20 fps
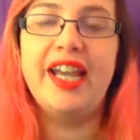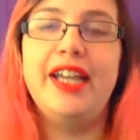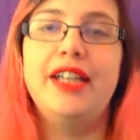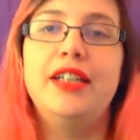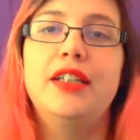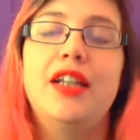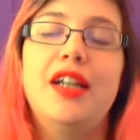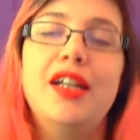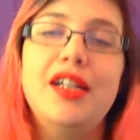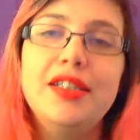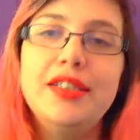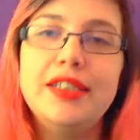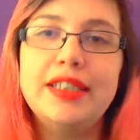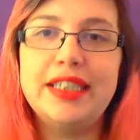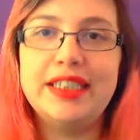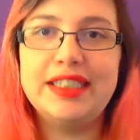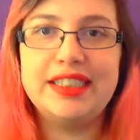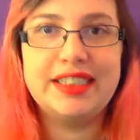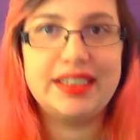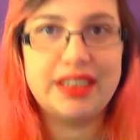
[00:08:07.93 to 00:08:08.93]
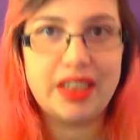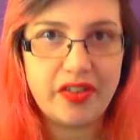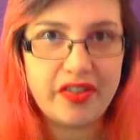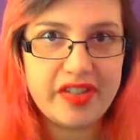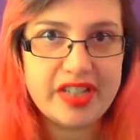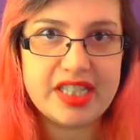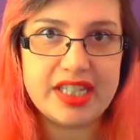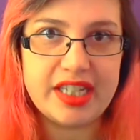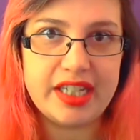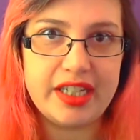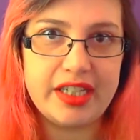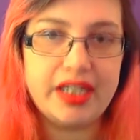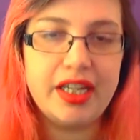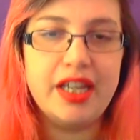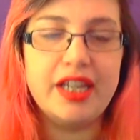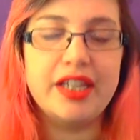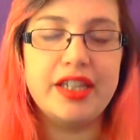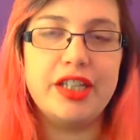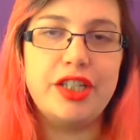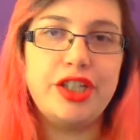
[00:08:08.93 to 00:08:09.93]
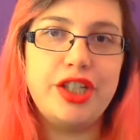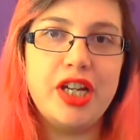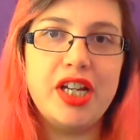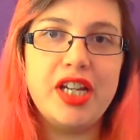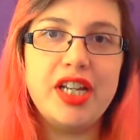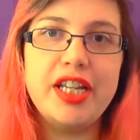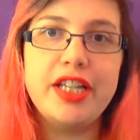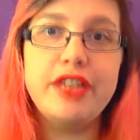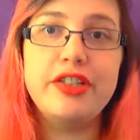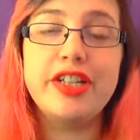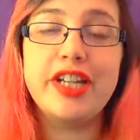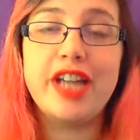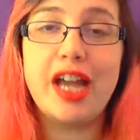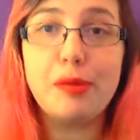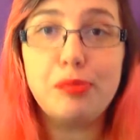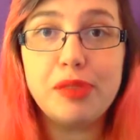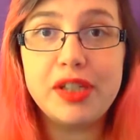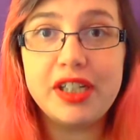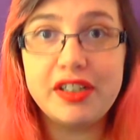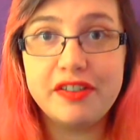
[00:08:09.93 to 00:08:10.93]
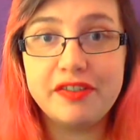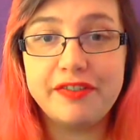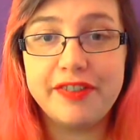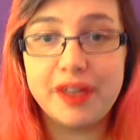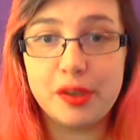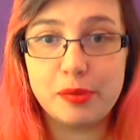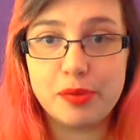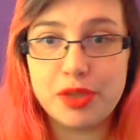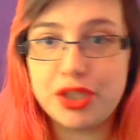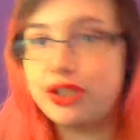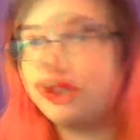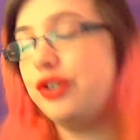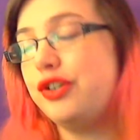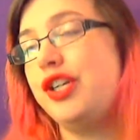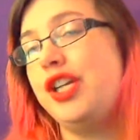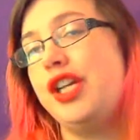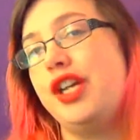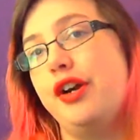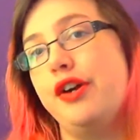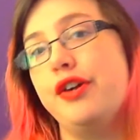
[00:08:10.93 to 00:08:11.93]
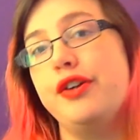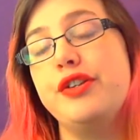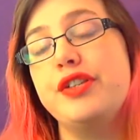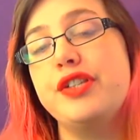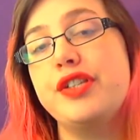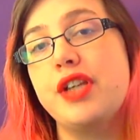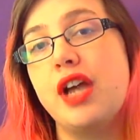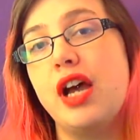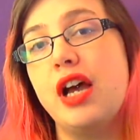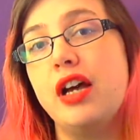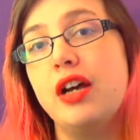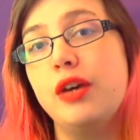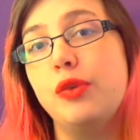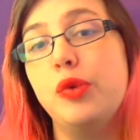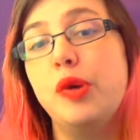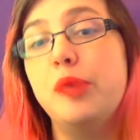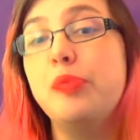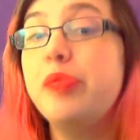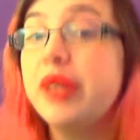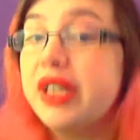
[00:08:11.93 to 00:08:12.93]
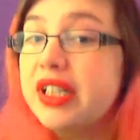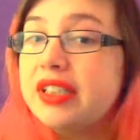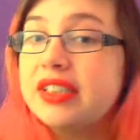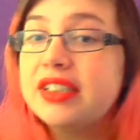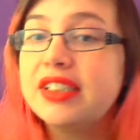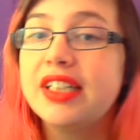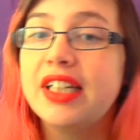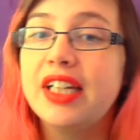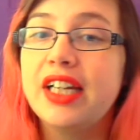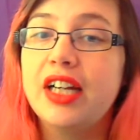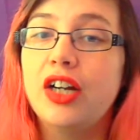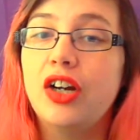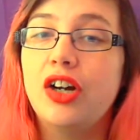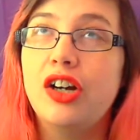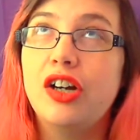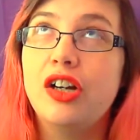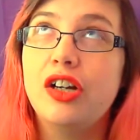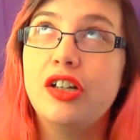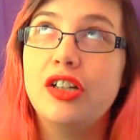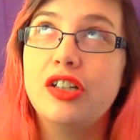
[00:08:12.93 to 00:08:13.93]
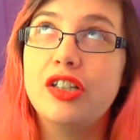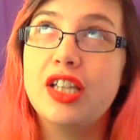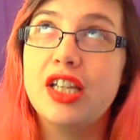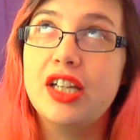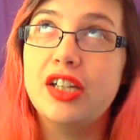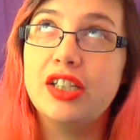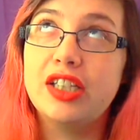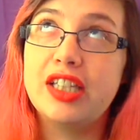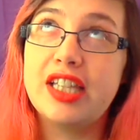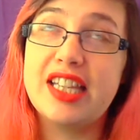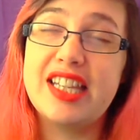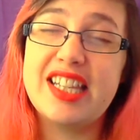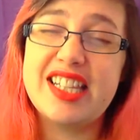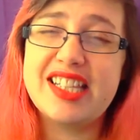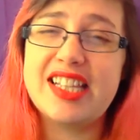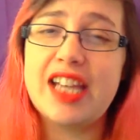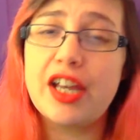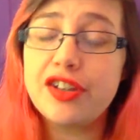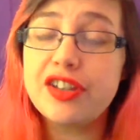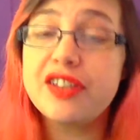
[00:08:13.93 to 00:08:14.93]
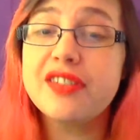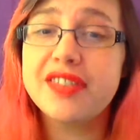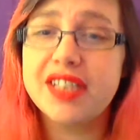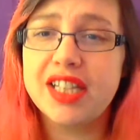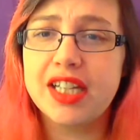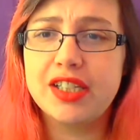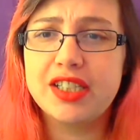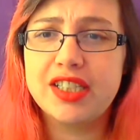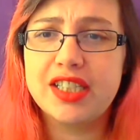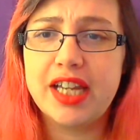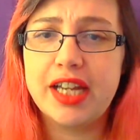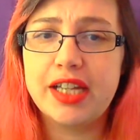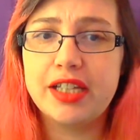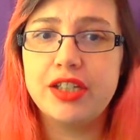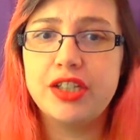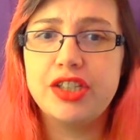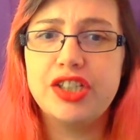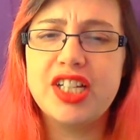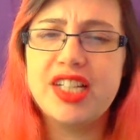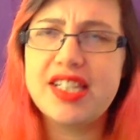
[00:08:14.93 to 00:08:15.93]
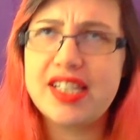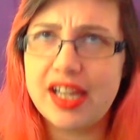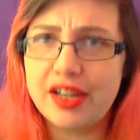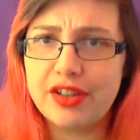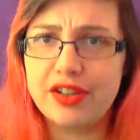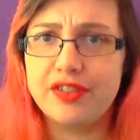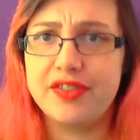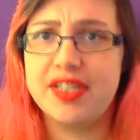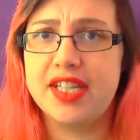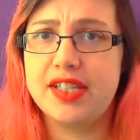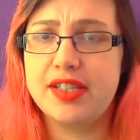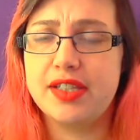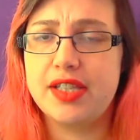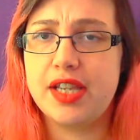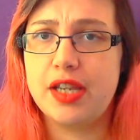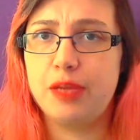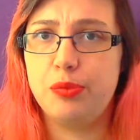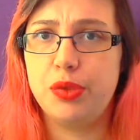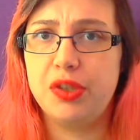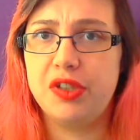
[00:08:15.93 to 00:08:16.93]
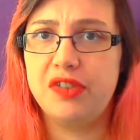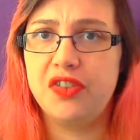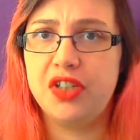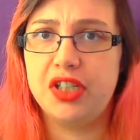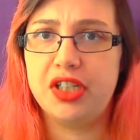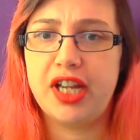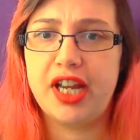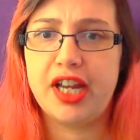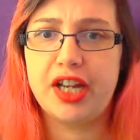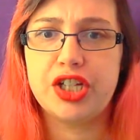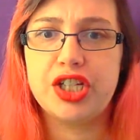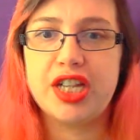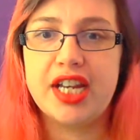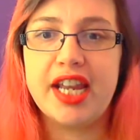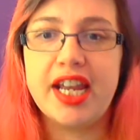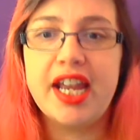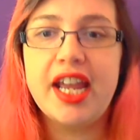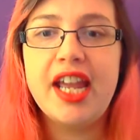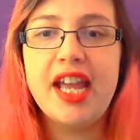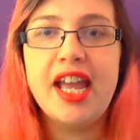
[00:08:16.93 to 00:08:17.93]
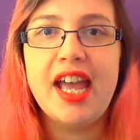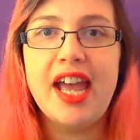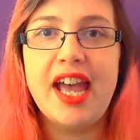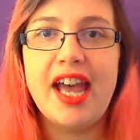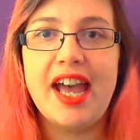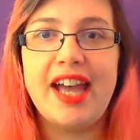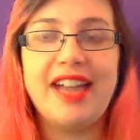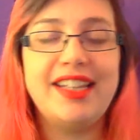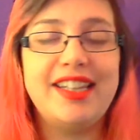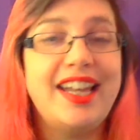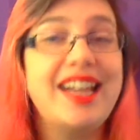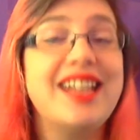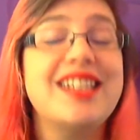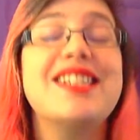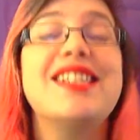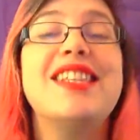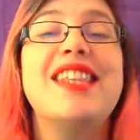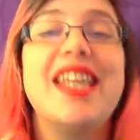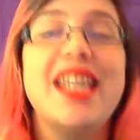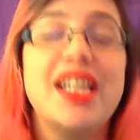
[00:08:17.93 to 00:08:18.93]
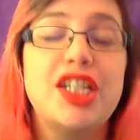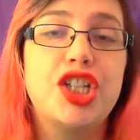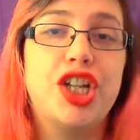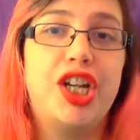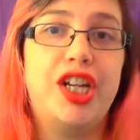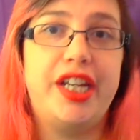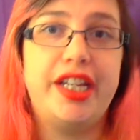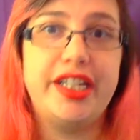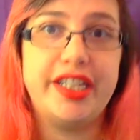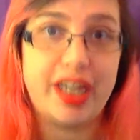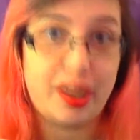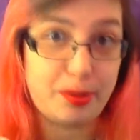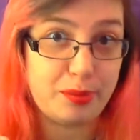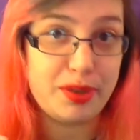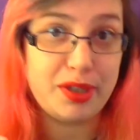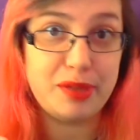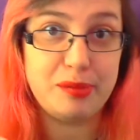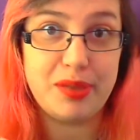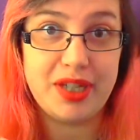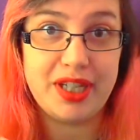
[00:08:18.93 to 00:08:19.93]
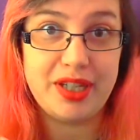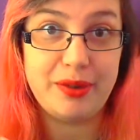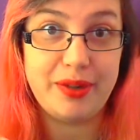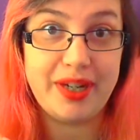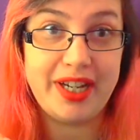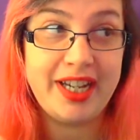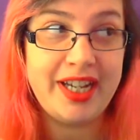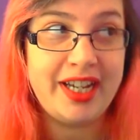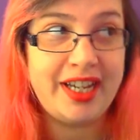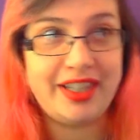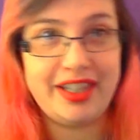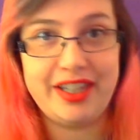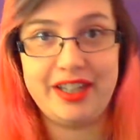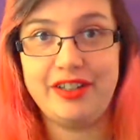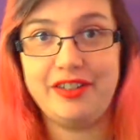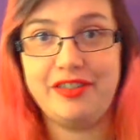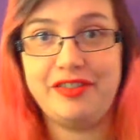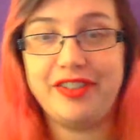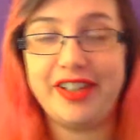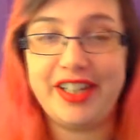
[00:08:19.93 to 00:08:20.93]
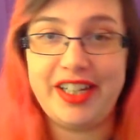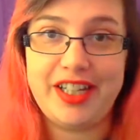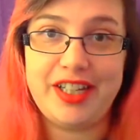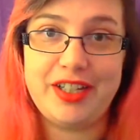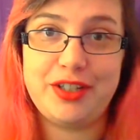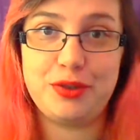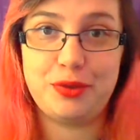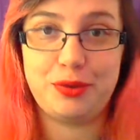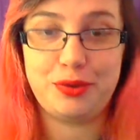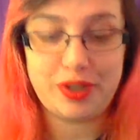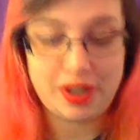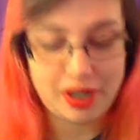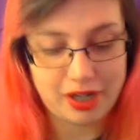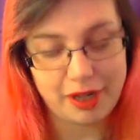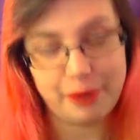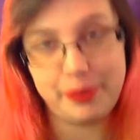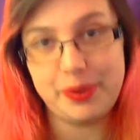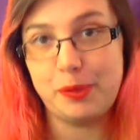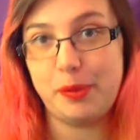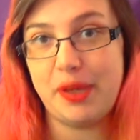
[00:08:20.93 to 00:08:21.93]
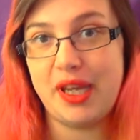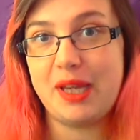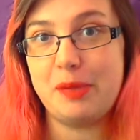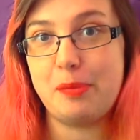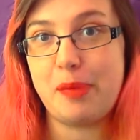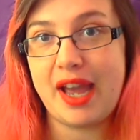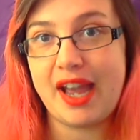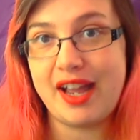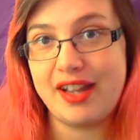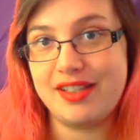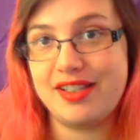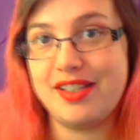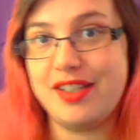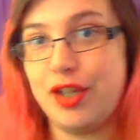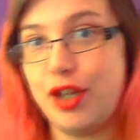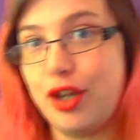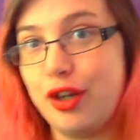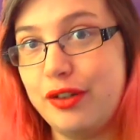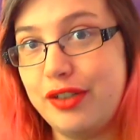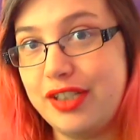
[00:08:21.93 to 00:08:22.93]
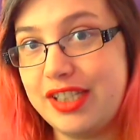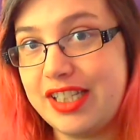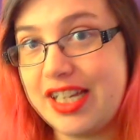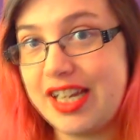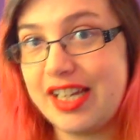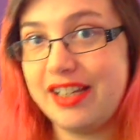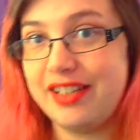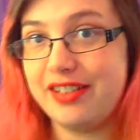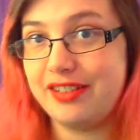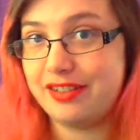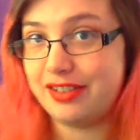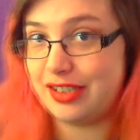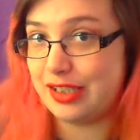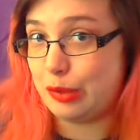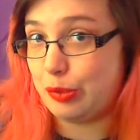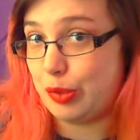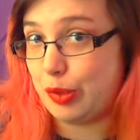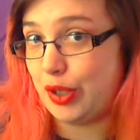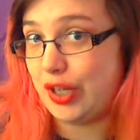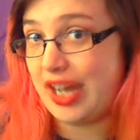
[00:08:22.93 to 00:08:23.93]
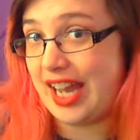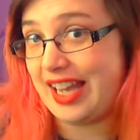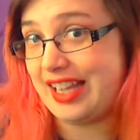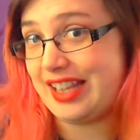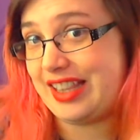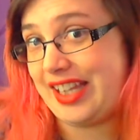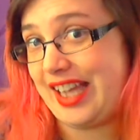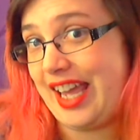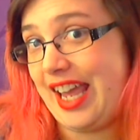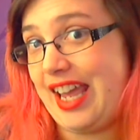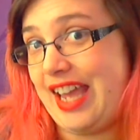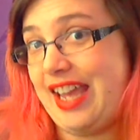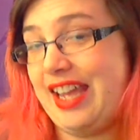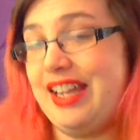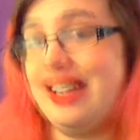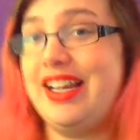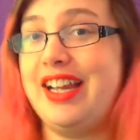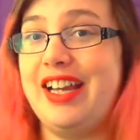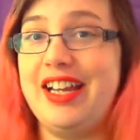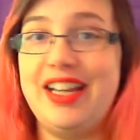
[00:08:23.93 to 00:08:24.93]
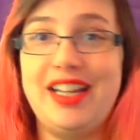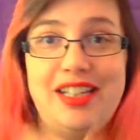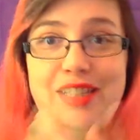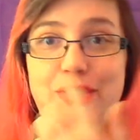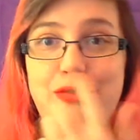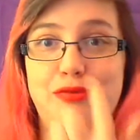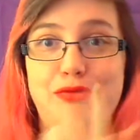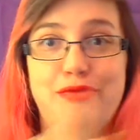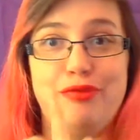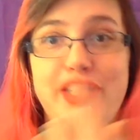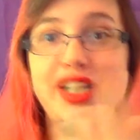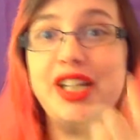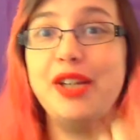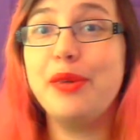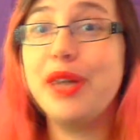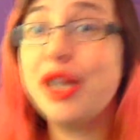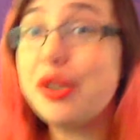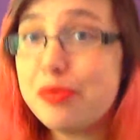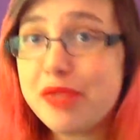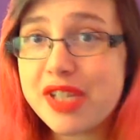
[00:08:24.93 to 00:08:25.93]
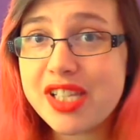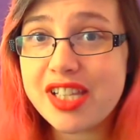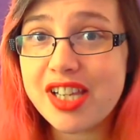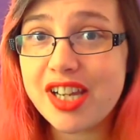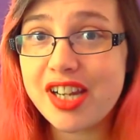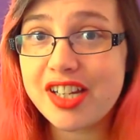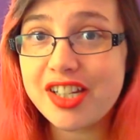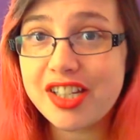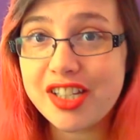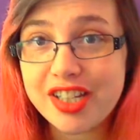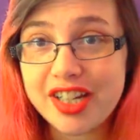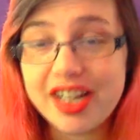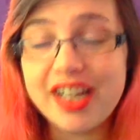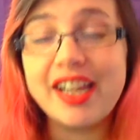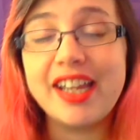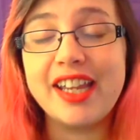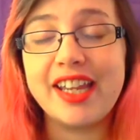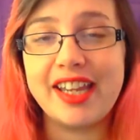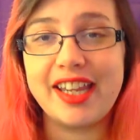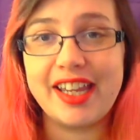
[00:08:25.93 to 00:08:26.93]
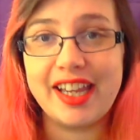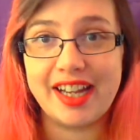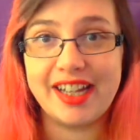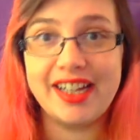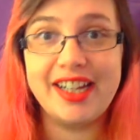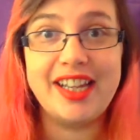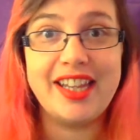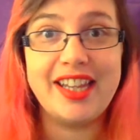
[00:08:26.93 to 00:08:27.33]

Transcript: In 1917, the Charlie Chaplin Film Studios uh, were built, on uh, the, the south of Sunset, just south of Sunset Boulevard, actually. And that's the Charlie Chaplin, by the way. The funny short guy with the weird pants and the coattails, the bowler hat, the cane, and the really weird moustache. Yeah,